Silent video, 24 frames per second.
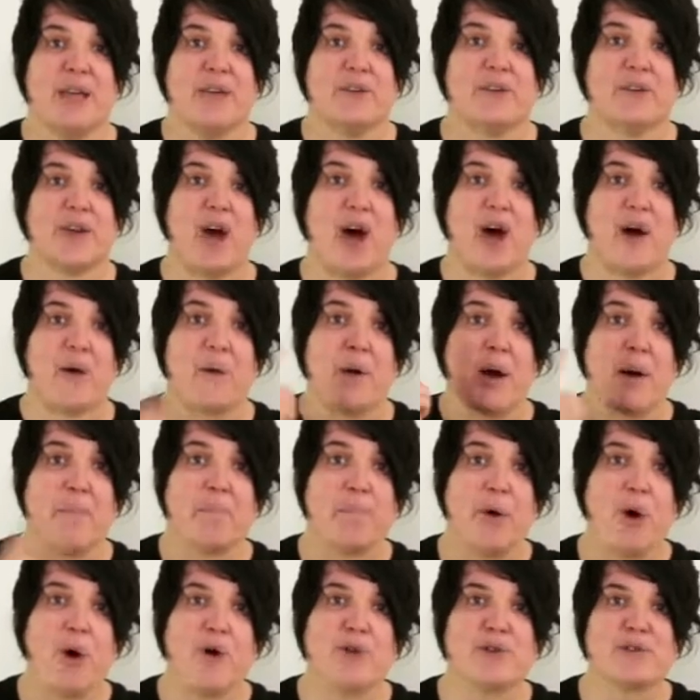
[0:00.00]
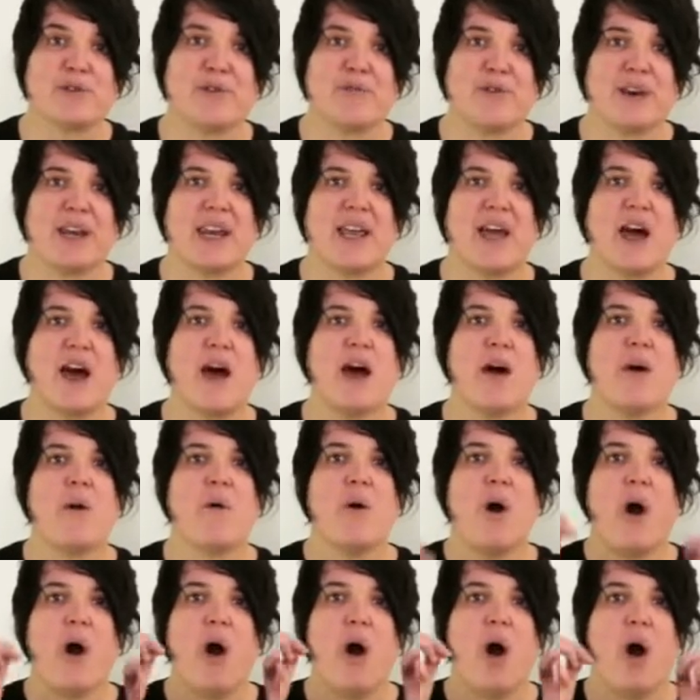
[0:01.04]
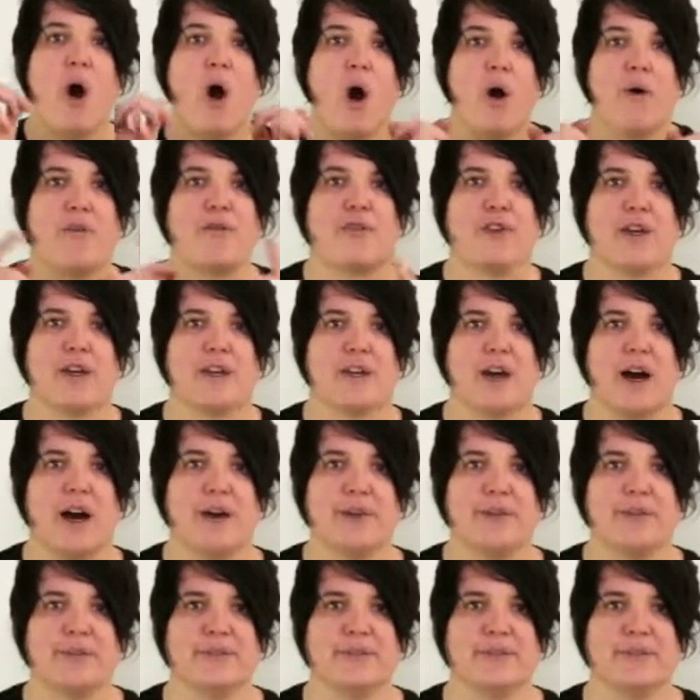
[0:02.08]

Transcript: So, pause the video, off you go.